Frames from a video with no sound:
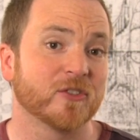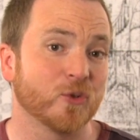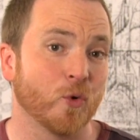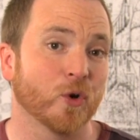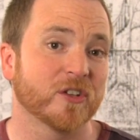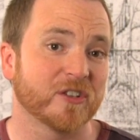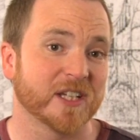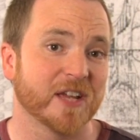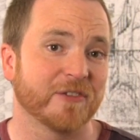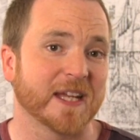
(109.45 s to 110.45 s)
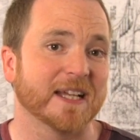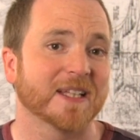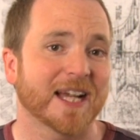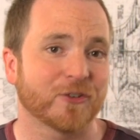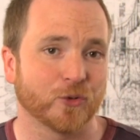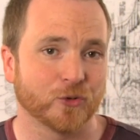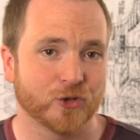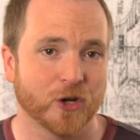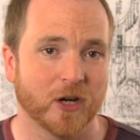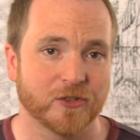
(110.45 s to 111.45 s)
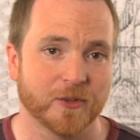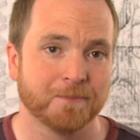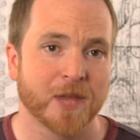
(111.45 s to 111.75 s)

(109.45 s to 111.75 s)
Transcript: store a significant electrical charge.